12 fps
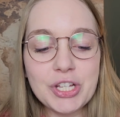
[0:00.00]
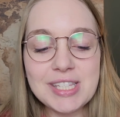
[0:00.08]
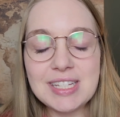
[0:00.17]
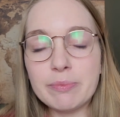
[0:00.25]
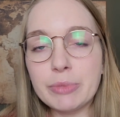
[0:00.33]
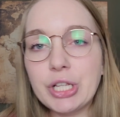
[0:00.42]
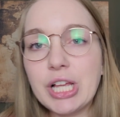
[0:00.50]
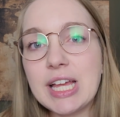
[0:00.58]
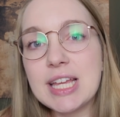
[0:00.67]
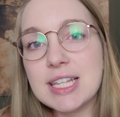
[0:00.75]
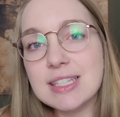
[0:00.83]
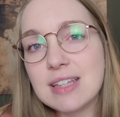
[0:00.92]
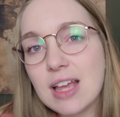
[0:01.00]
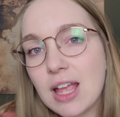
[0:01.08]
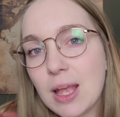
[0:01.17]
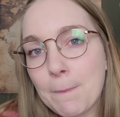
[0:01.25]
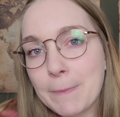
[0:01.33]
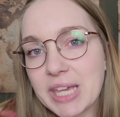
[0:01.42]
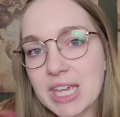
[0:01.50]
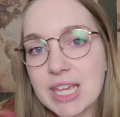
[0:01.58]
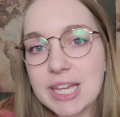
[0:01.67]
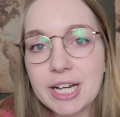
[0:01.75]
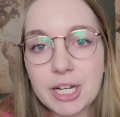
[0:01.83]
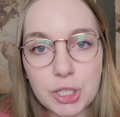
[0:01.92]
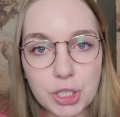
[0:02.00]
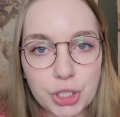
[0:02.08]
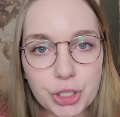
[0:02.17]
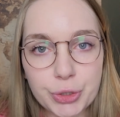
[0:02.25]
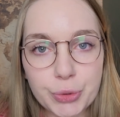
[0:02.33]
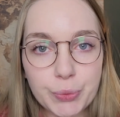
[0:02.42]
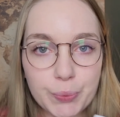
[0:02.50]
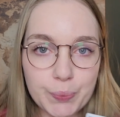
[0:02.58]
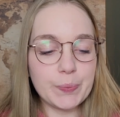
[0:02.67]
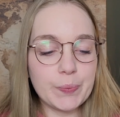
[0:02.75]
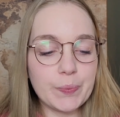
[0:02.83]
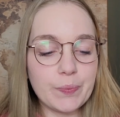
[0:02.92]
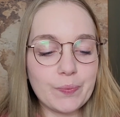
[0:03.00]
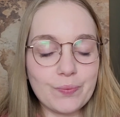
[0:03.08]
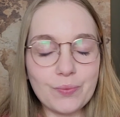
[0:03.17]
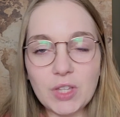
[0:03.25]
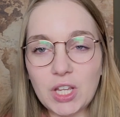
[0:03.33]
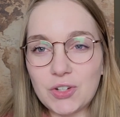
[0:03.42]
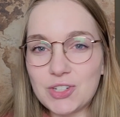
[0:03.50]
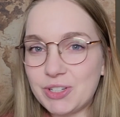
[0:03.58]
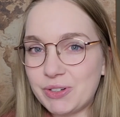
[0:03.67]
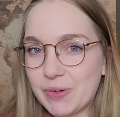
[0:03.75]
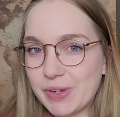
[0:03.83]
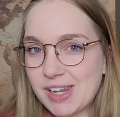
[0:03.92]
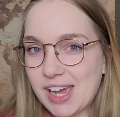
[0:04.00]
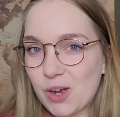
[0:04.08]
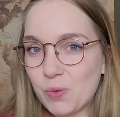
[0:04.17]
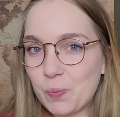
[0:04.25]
symbol is Pu. Do you know it now?